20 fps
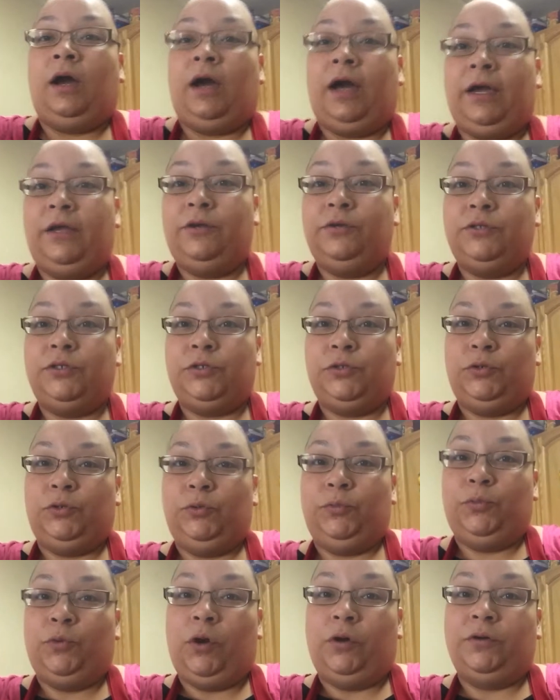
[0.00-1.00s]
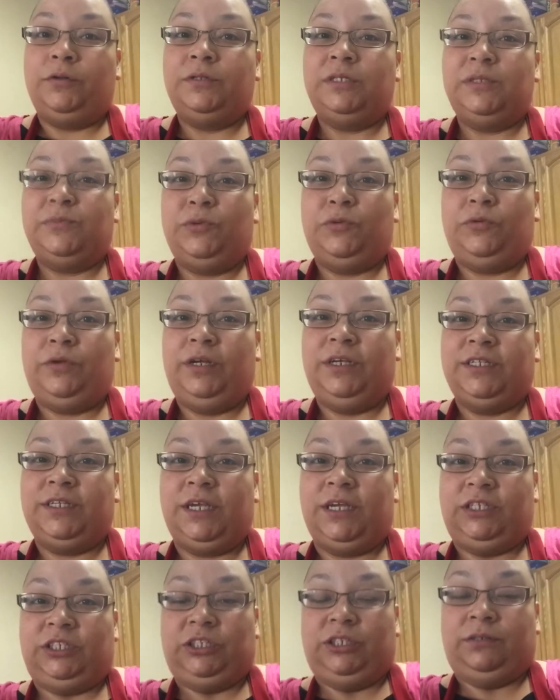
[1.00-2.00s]
Hi YouTube, welcome to Maria's
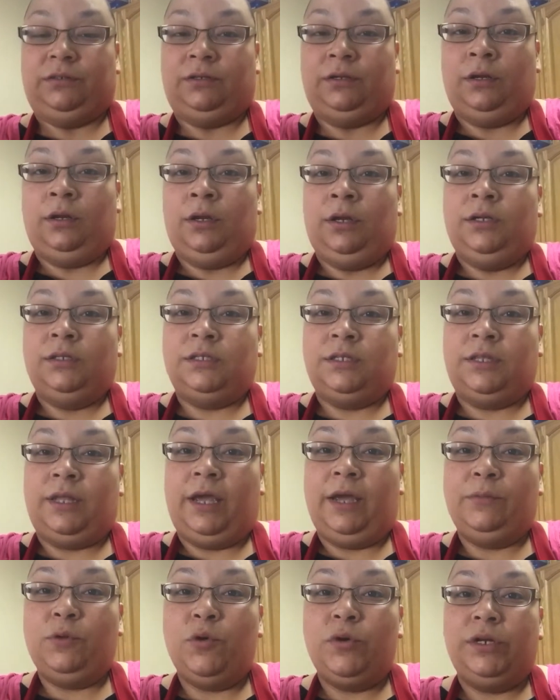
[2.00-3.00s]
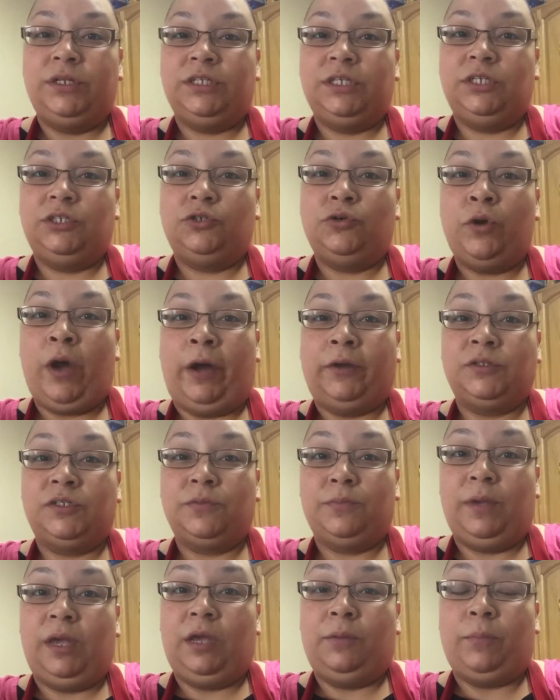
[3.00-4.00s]
Kitchen. Today I'm going to teach you how
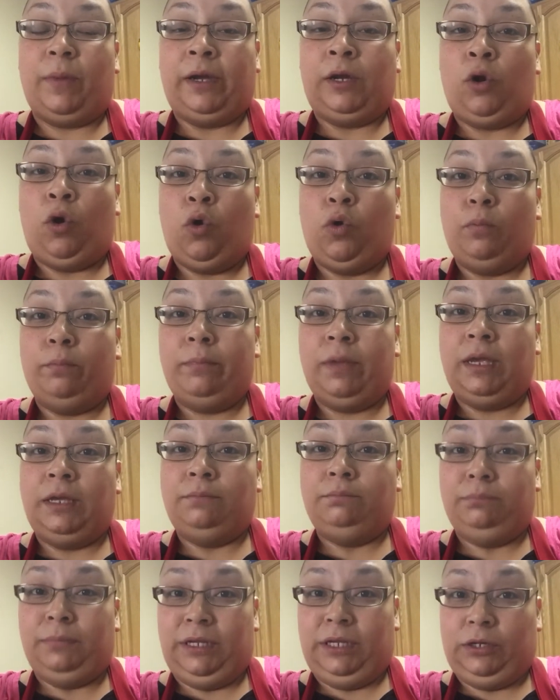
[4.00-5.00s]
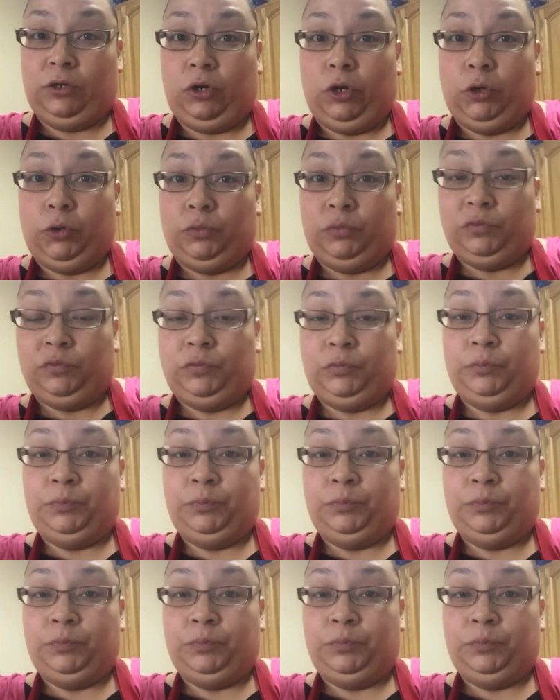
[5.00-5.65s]
to make my homemade meatloaf.